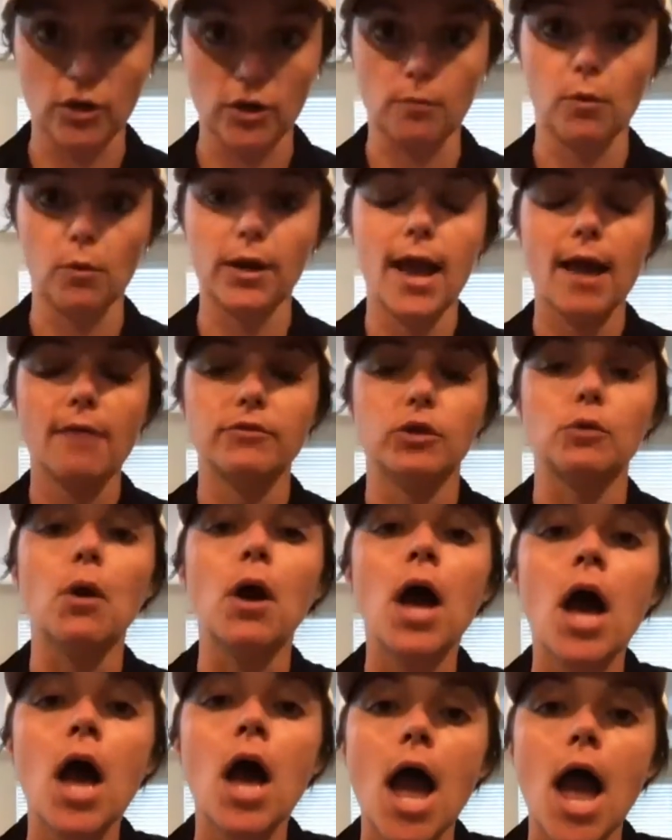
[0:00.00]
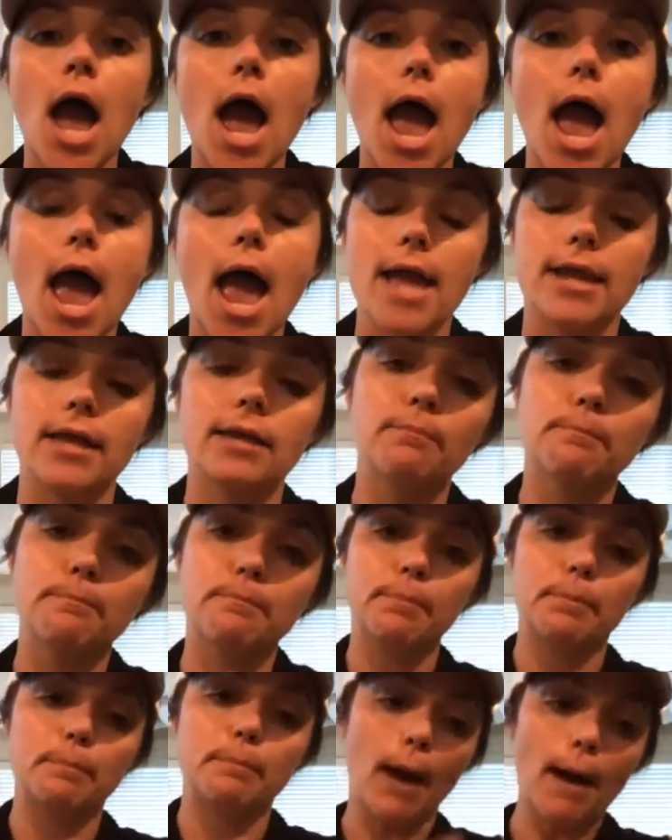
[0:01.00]
what have you. And in
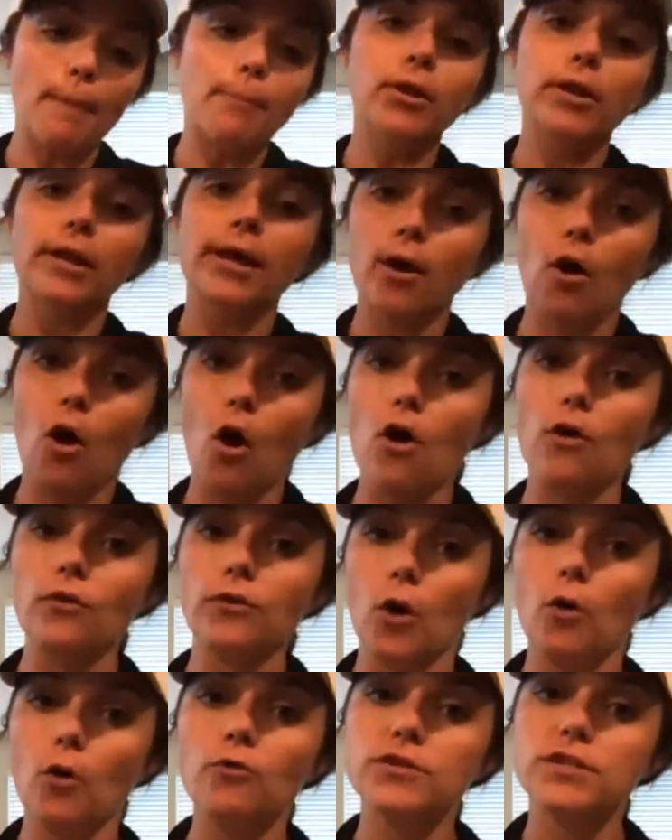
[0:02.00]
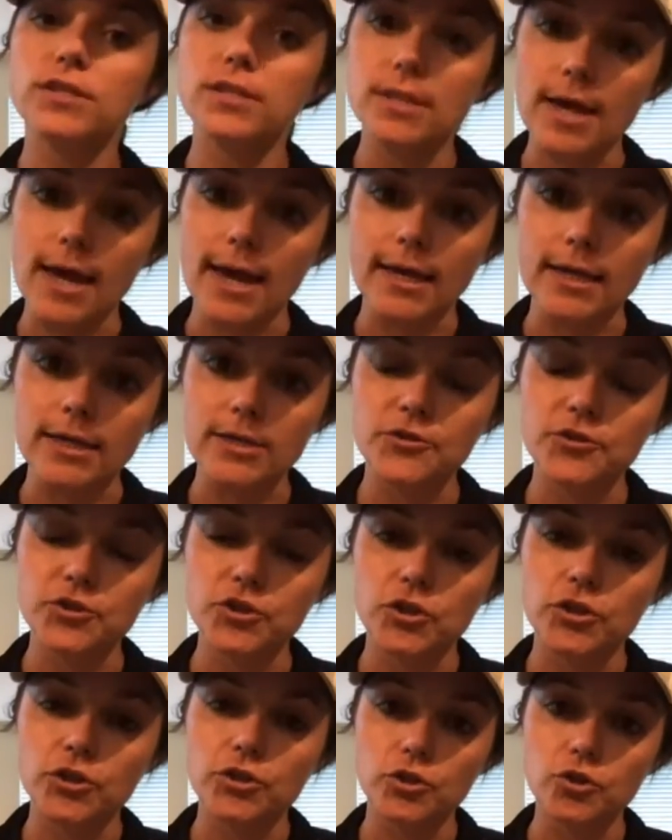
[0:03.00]
bubbling all those things,
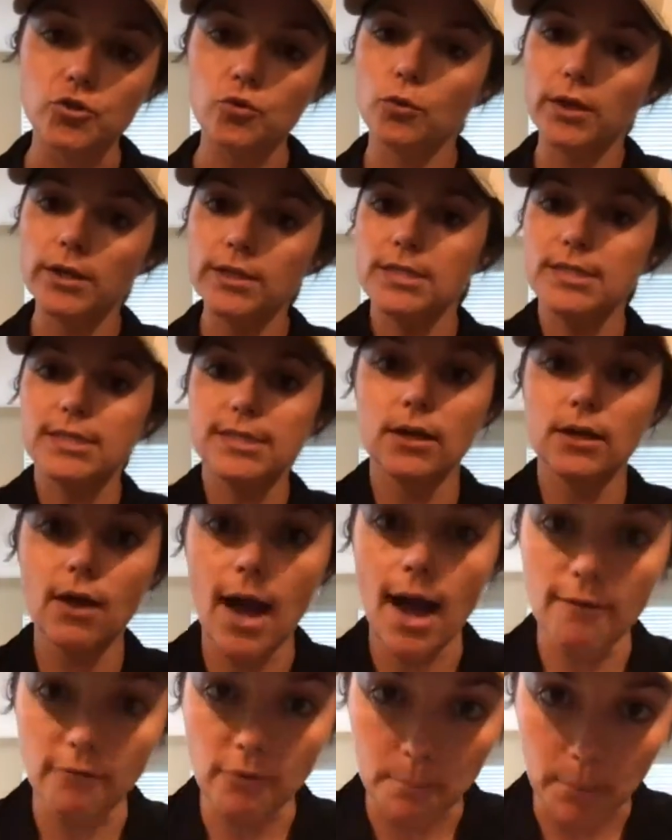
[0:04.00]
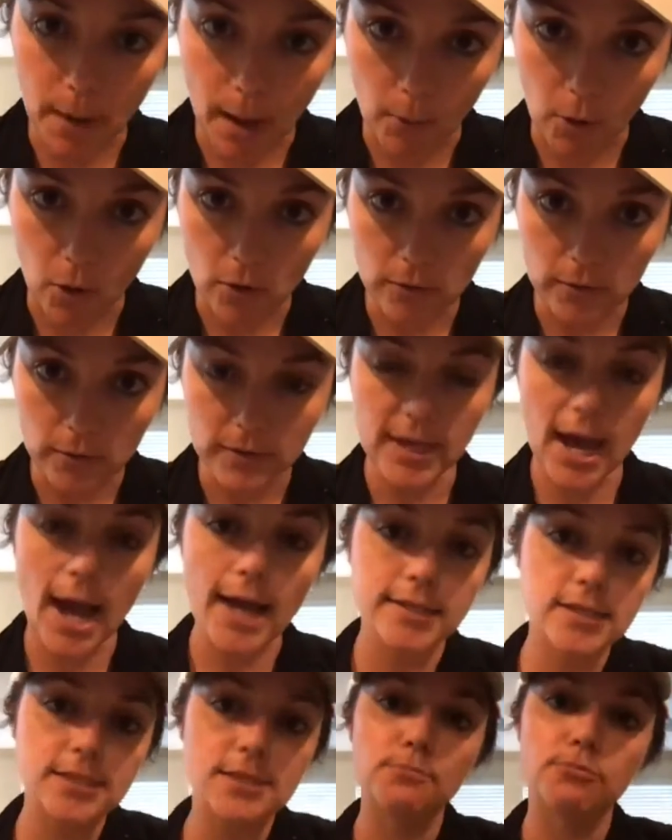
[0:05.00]
you can still have a bubble.
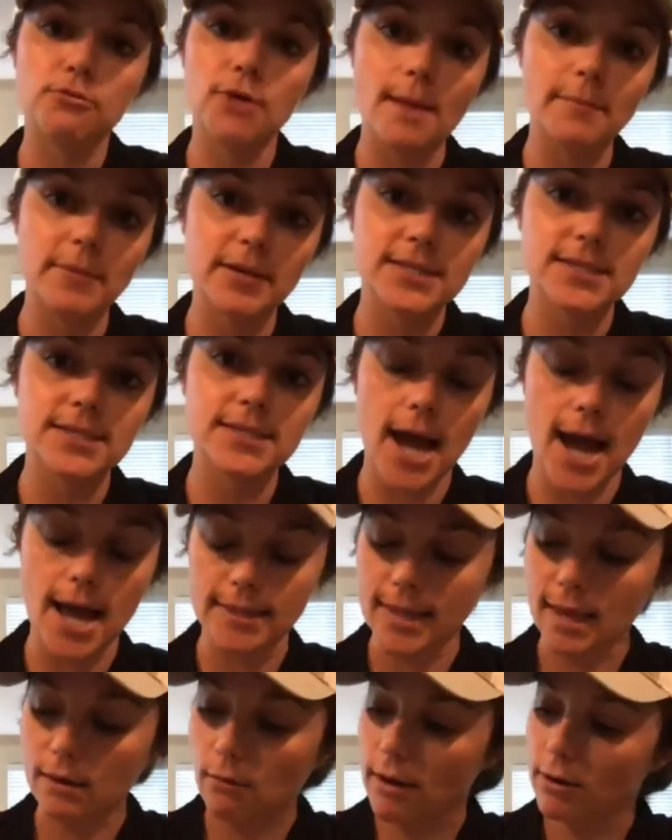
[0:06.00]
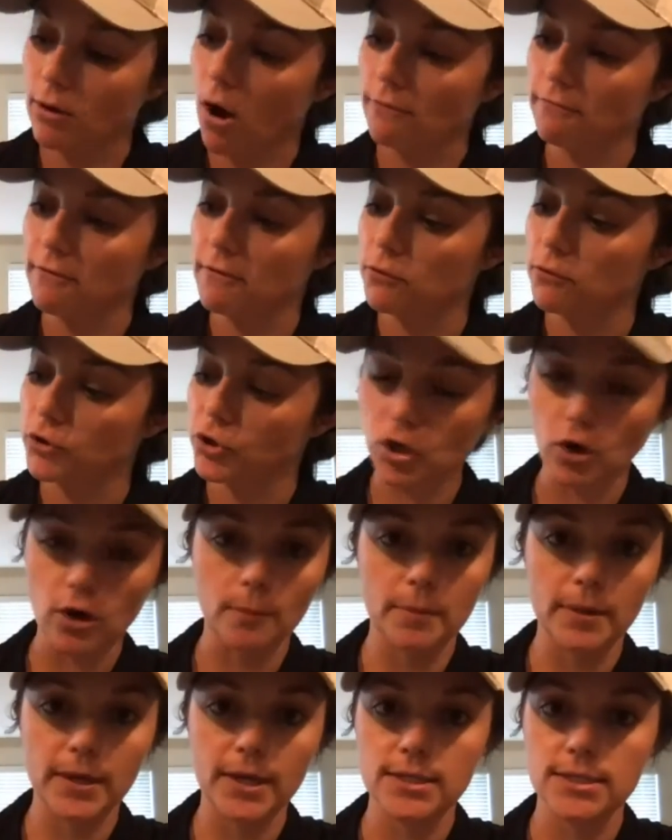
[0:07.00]
That's the premise that they went off of with
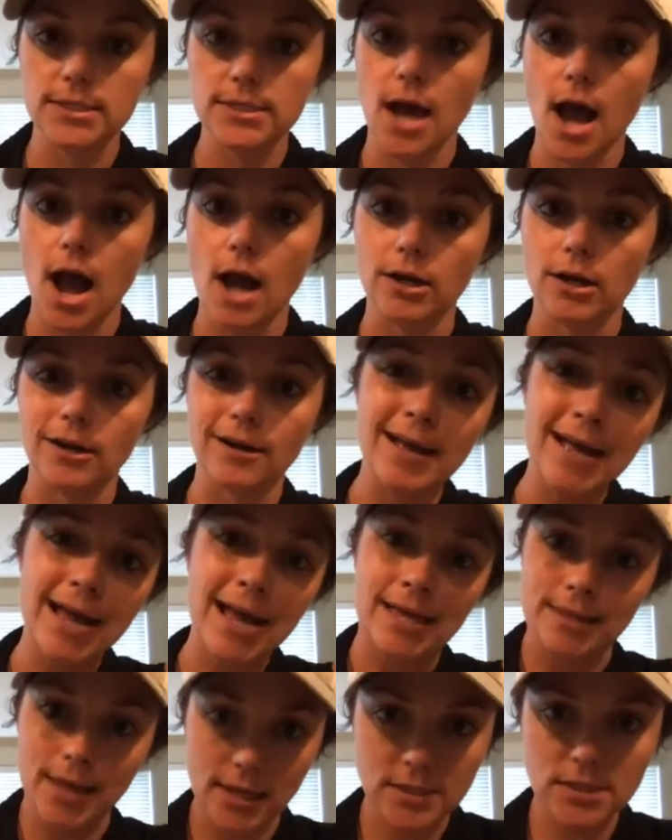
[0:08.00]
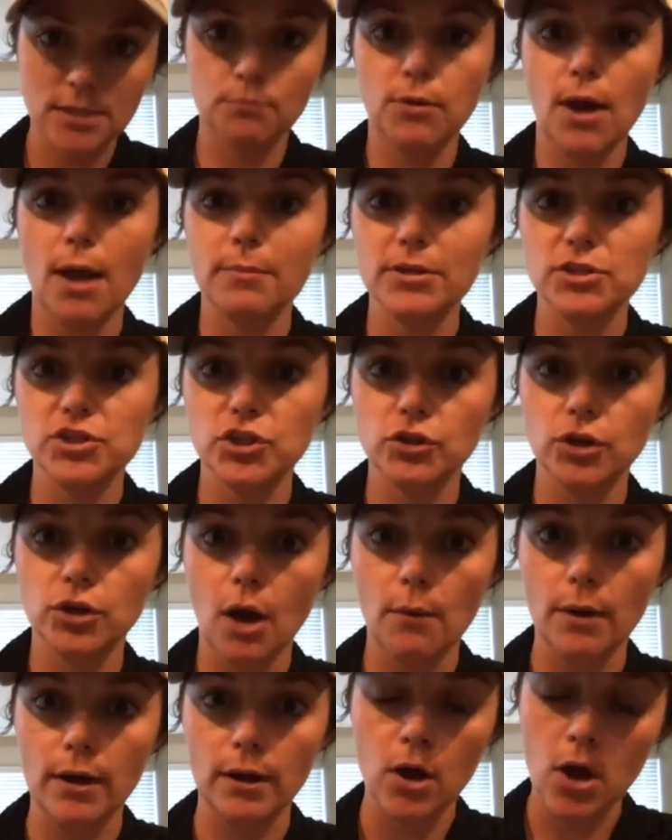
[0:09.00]
European soccer. That's the premise they're
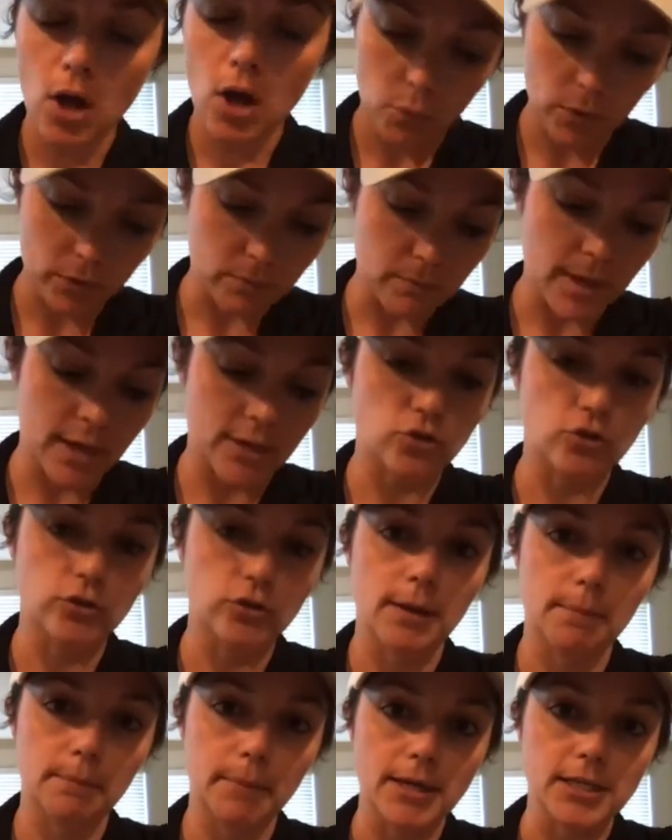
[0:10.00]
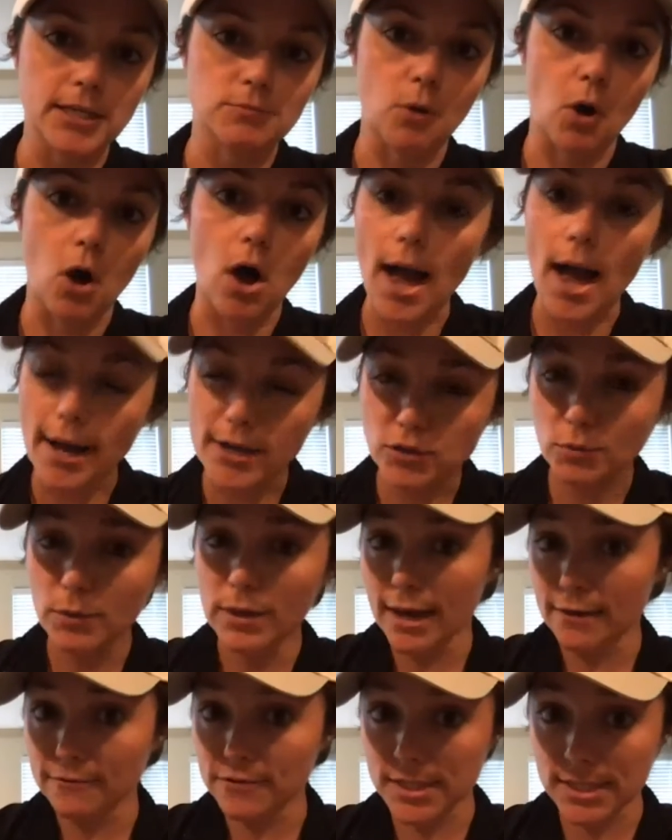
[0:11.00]
going with Major League Baseball. As we
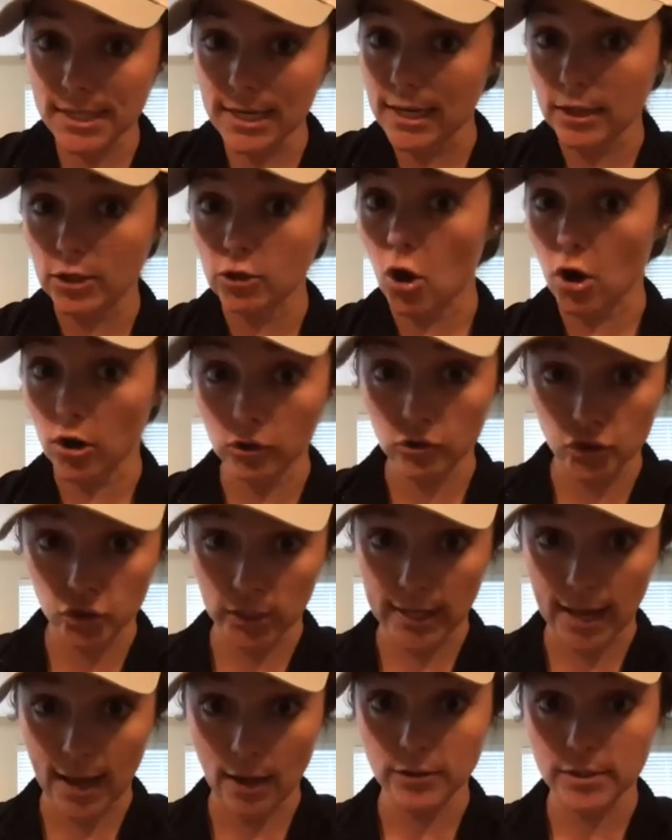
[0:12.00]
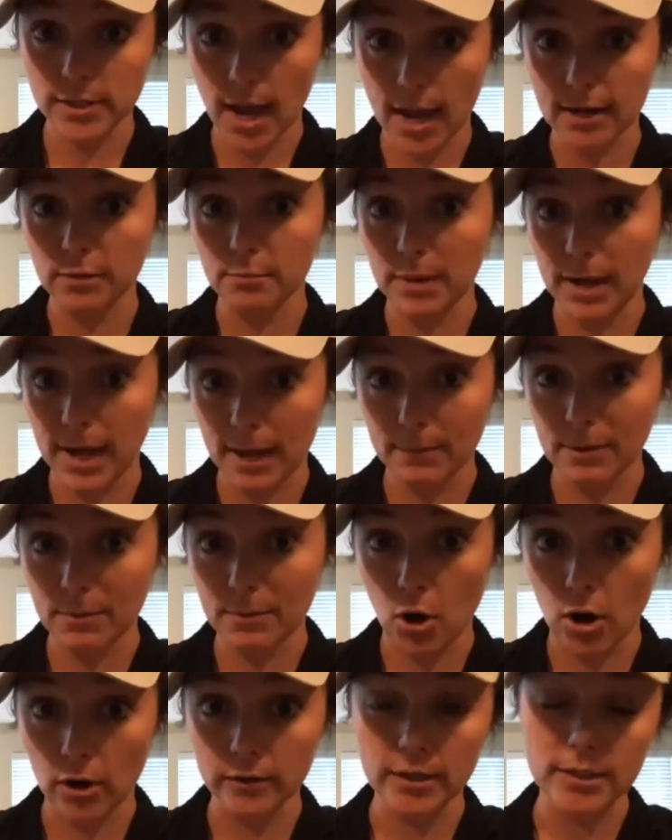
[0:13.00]
have seen largely outside of the Miami
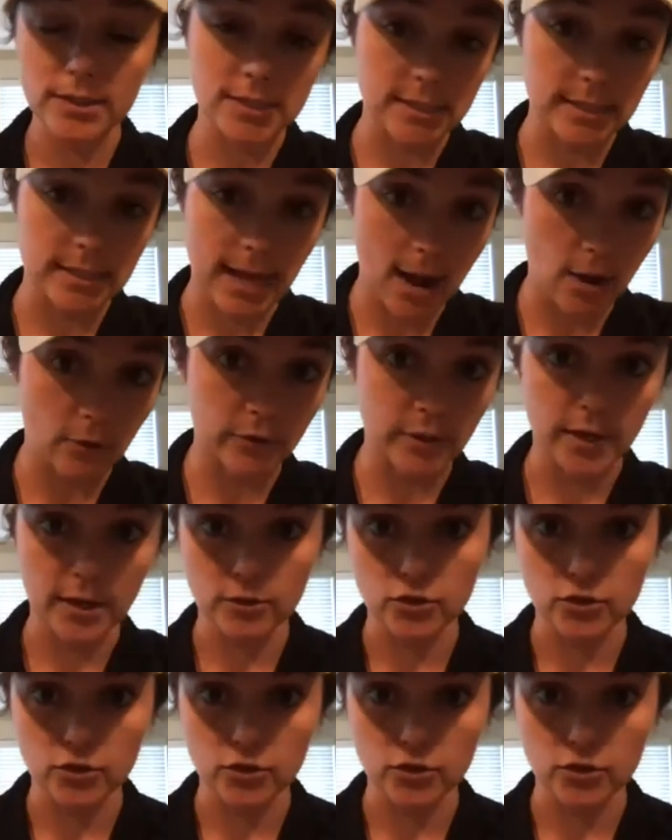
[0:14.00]
Marlins and now the